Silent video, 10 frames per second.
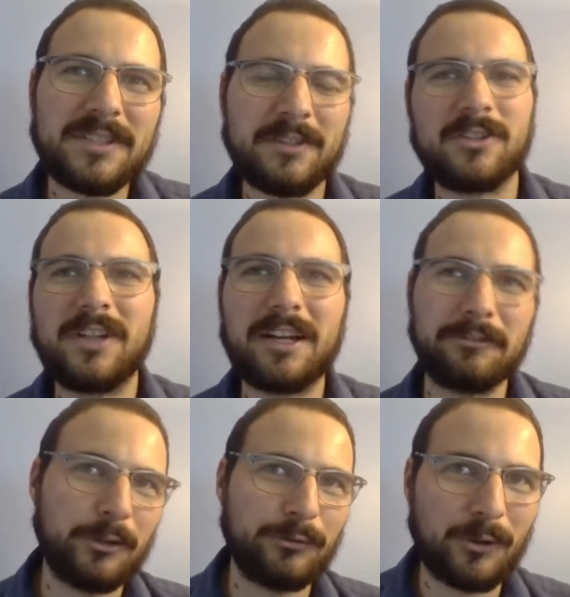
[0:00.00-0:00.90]
There's a lot of
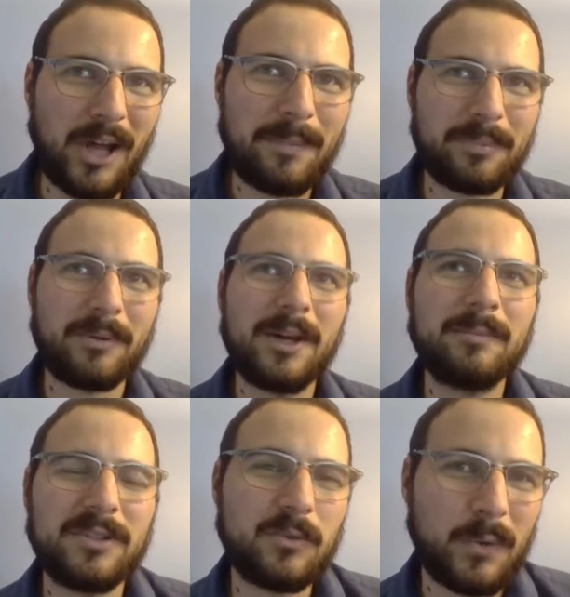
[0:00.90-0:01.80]
overlap
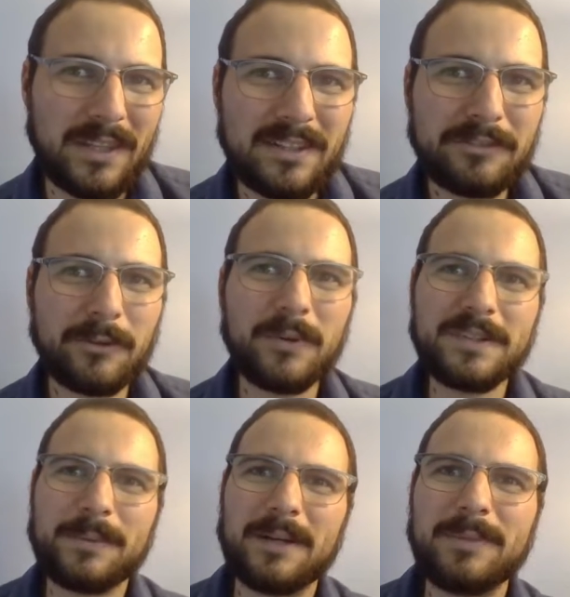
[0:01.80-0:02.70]
between the different ones,
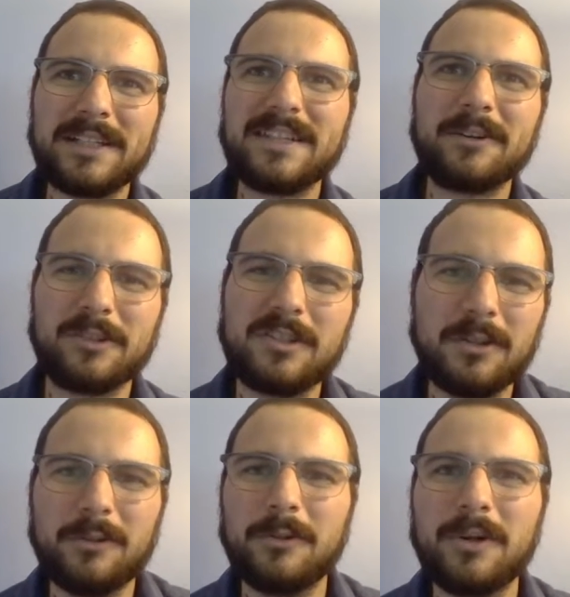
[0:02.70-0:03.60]
but I picked out
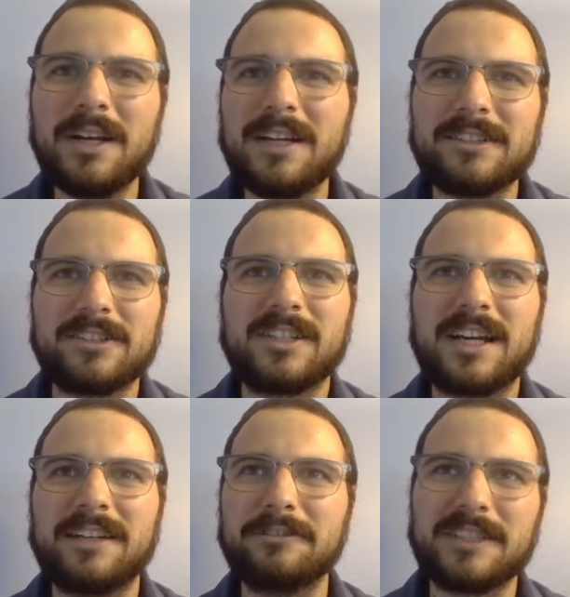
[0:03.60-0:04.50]
two just to
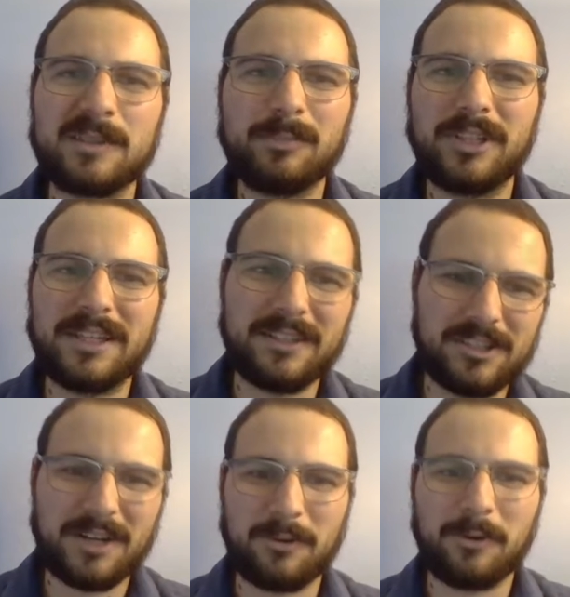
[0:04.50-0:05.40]
kind of explain the
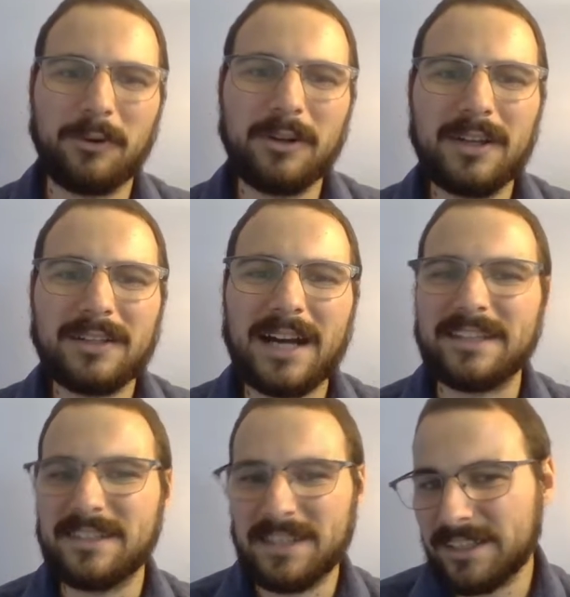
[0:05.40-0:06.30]
general
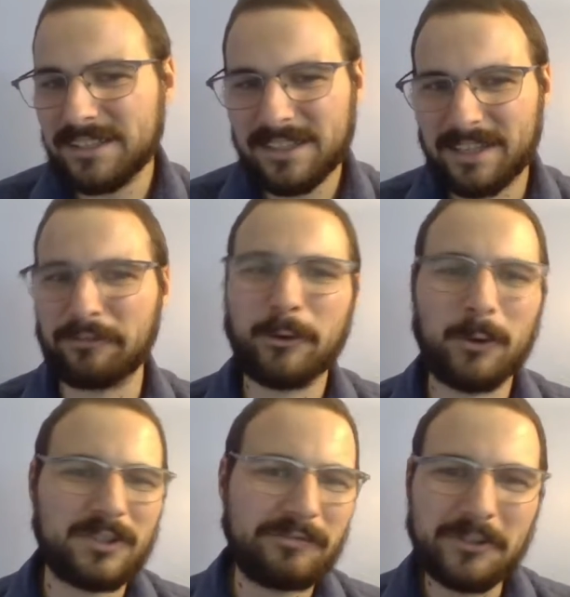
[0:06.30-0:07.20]
idea. And of
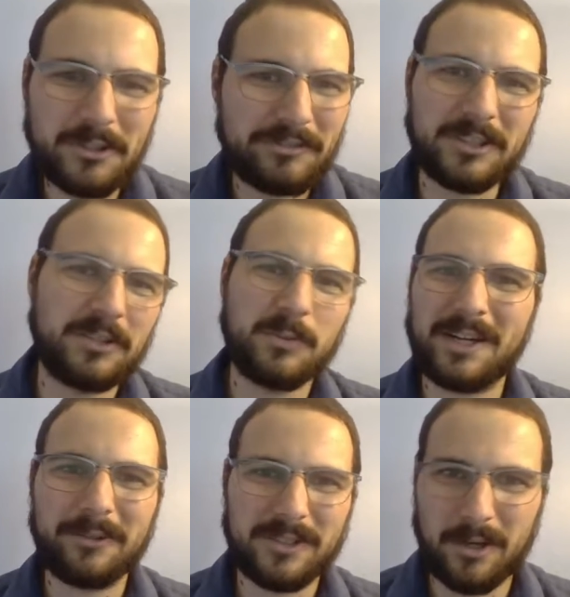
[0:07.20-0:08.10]
course, in future videos, we
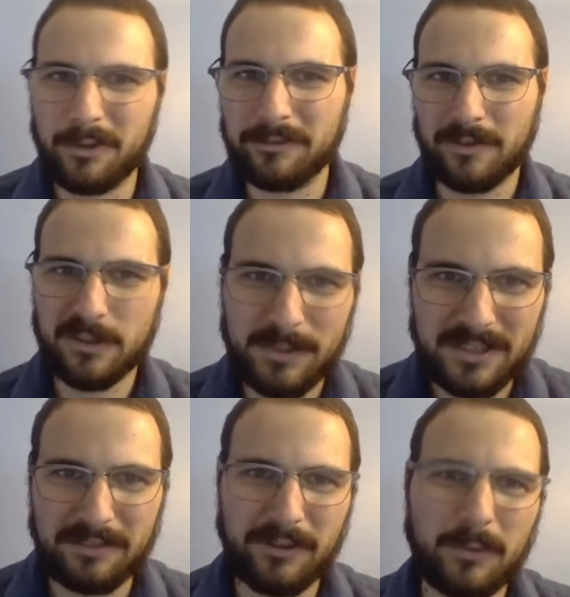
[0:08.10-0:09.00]
can always go over
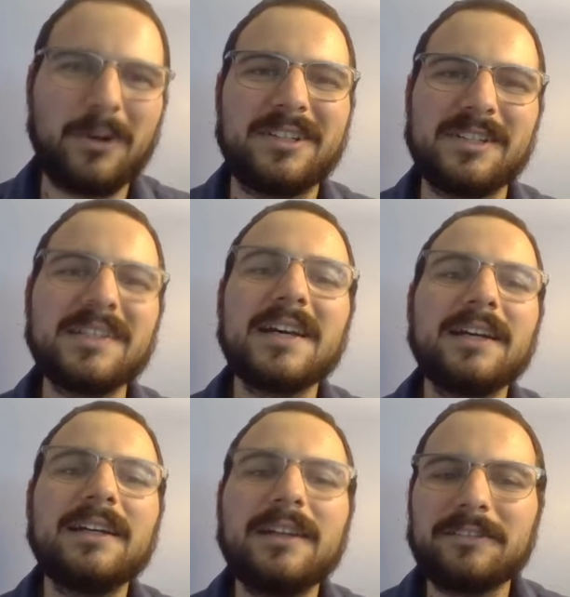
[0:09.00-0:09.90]
specific ones
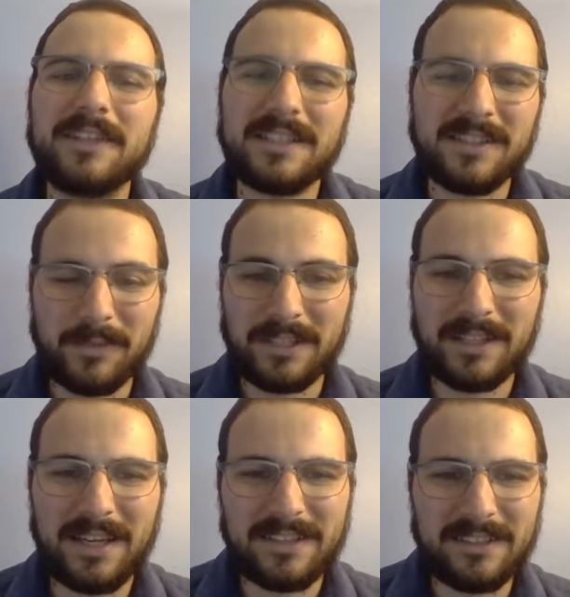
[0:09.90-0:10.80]
if that's something
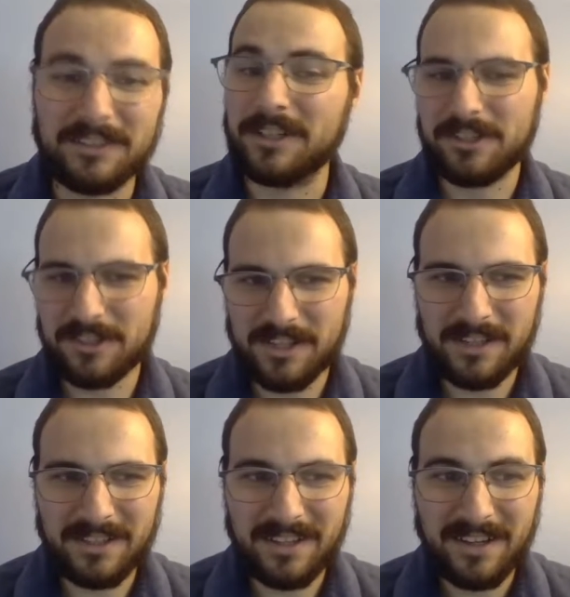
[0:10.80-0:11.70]
that you're interested in.